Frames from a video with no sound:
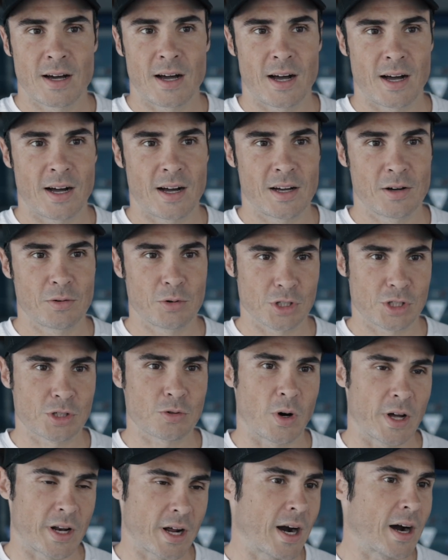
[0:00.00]
uh, it was
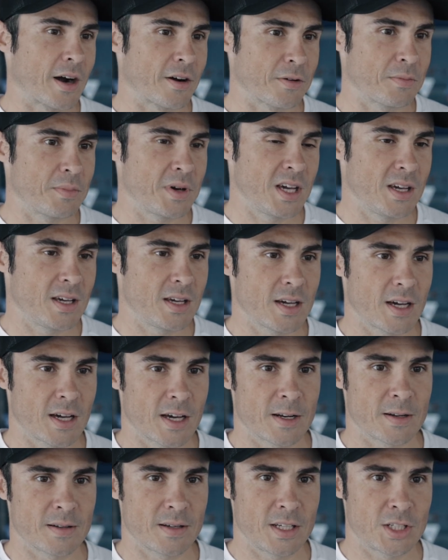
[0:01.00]
quite hard on me,
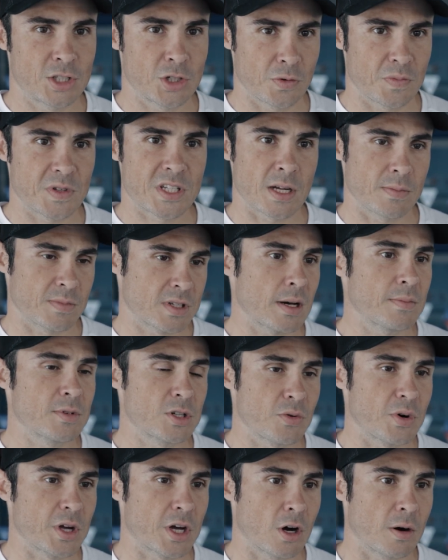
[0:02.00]
and it took me some time
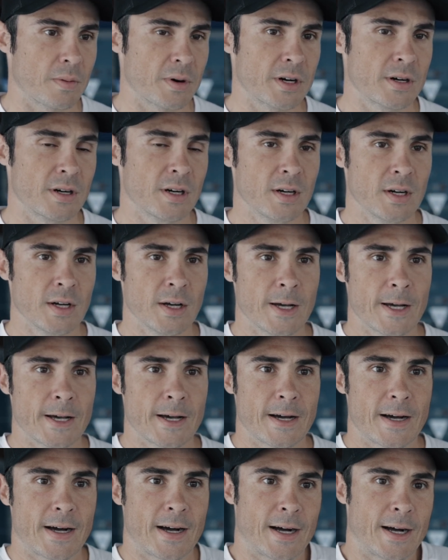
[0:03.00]
to recover.
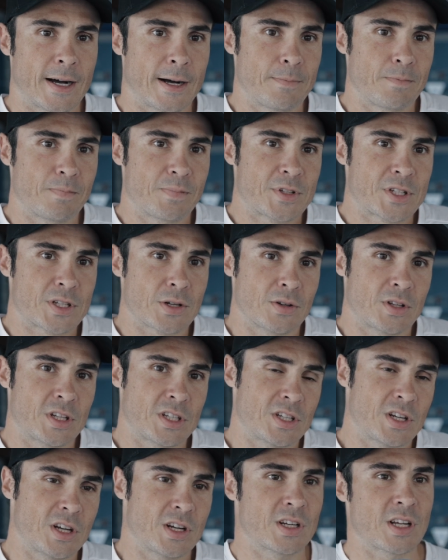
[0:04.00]
Um, so
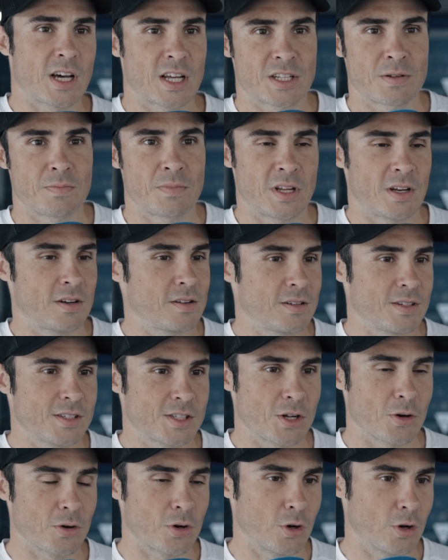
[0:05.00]
this year hasn't been
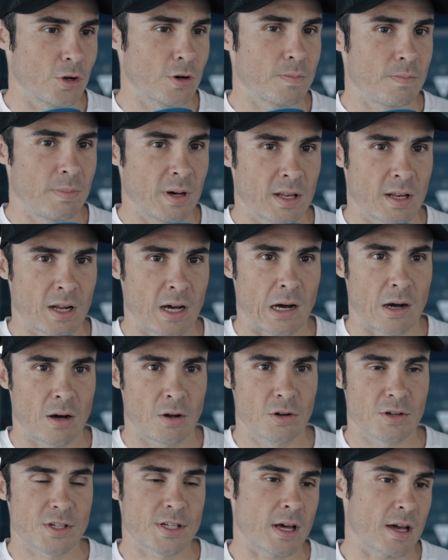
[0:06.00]
so good, but now
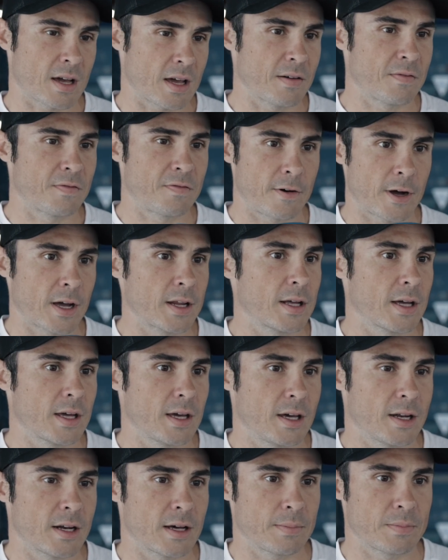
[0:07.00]
it looks like I'm fine
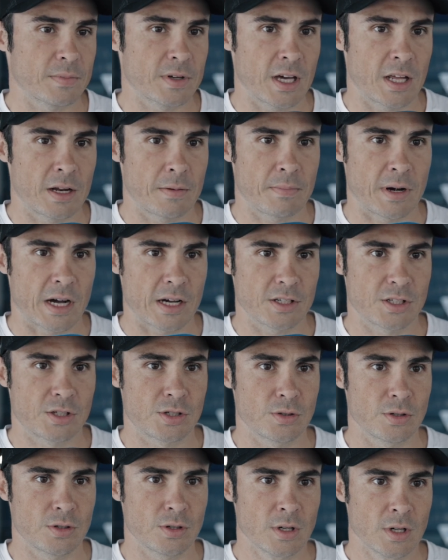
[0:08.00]
again. I'm getting back
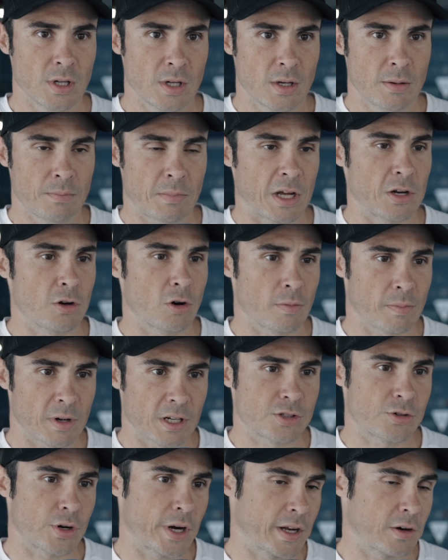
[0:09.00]
into my normal
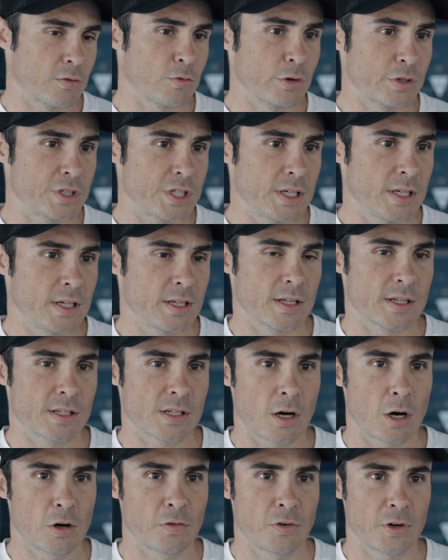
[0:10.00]
training routine, and
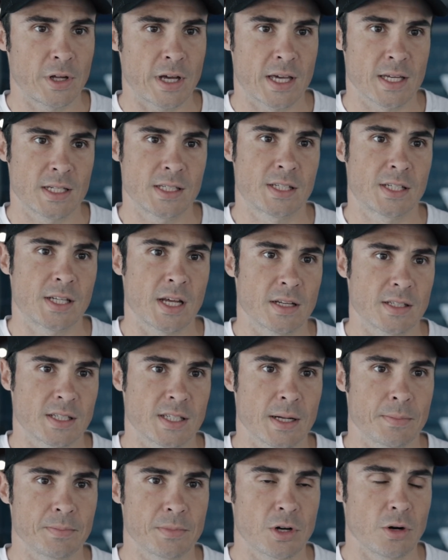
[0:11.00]
hopefully I can set
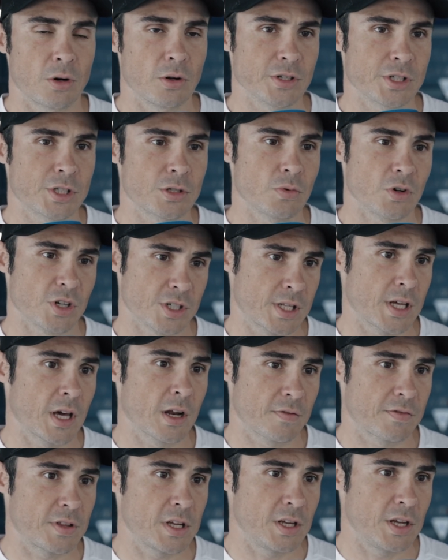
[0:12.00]
some goals towards the end of the